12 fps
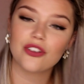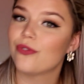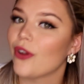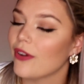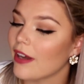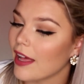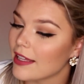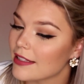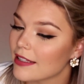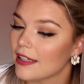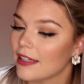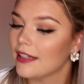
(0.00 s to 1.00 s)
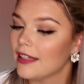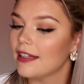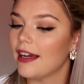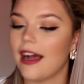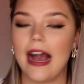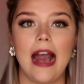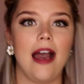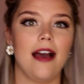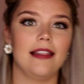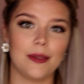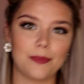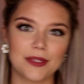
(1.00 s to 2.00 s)
a very nice
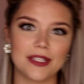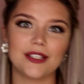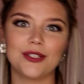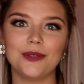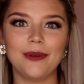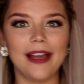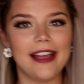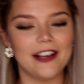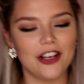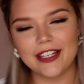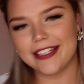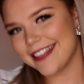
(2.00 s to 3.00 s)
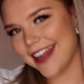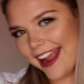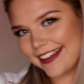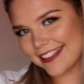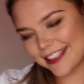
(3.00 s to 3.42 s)
lipstick to wear on a date.